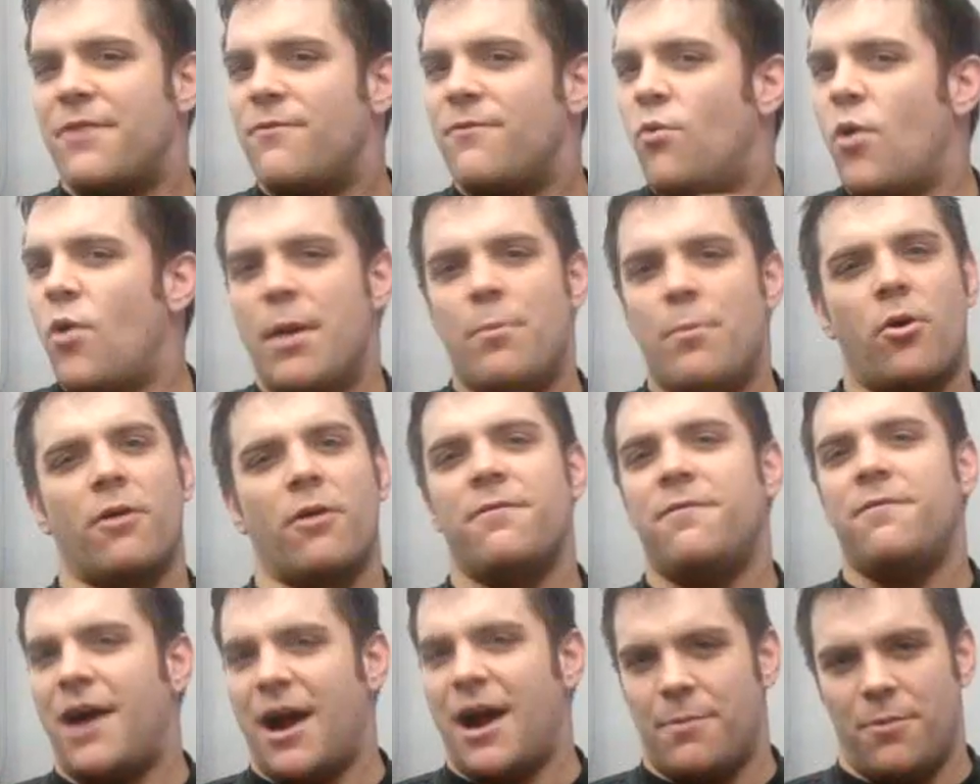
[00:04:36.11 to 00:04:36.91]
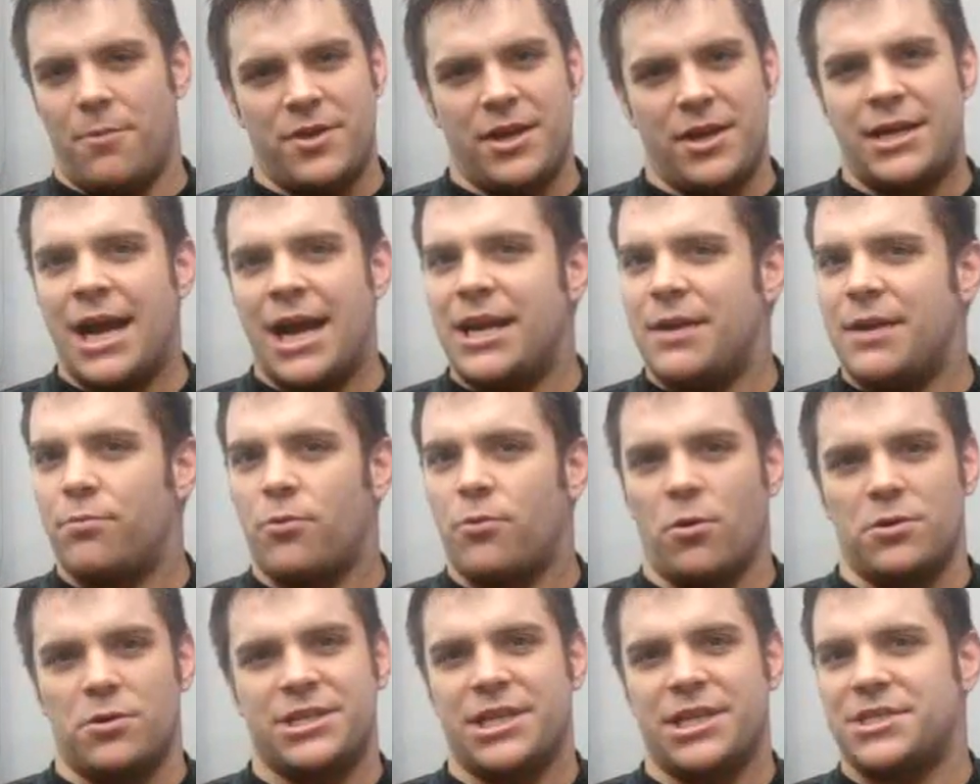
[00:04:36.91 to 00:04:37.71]
have way more fiber than any
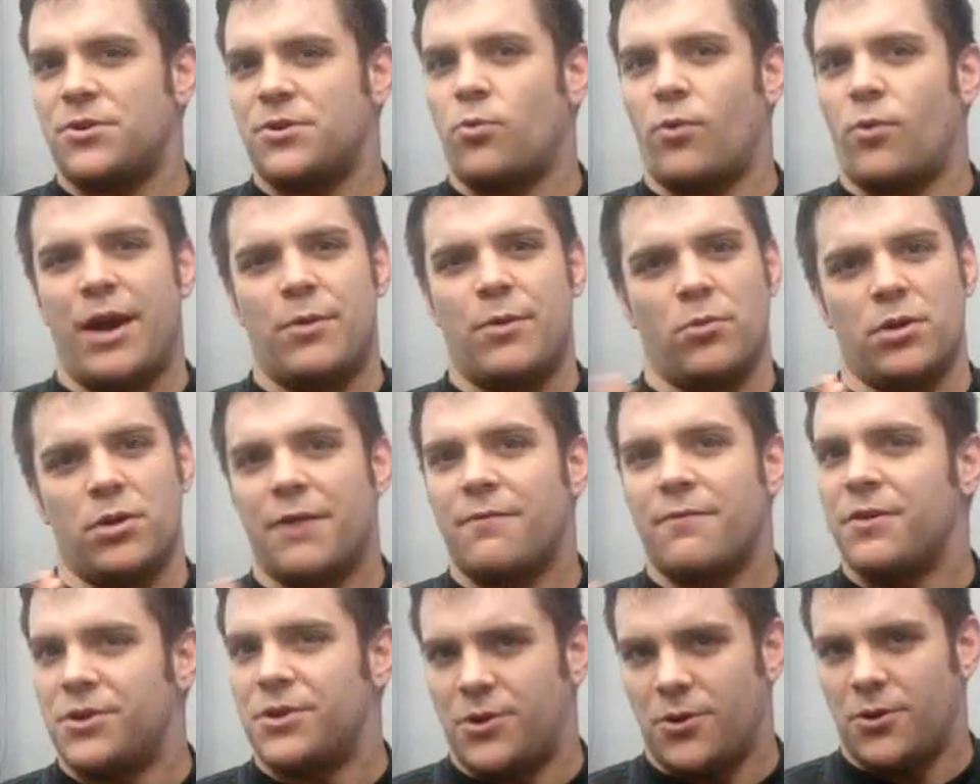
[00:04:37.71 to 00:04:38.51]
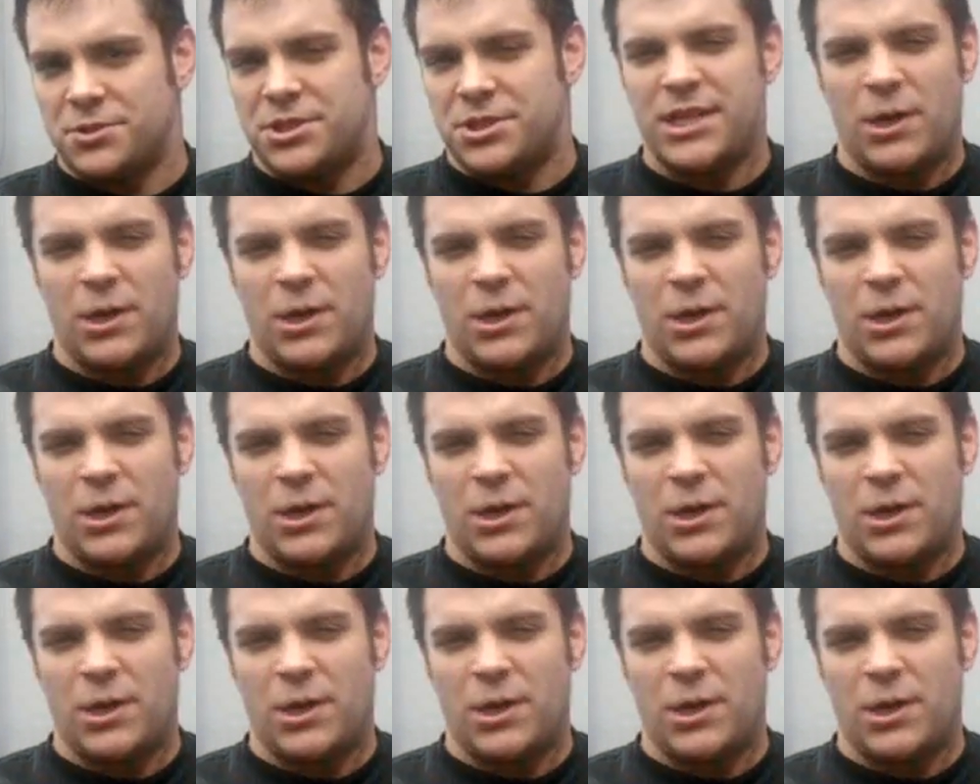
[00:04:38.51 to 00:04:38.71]
processed grain will ever do.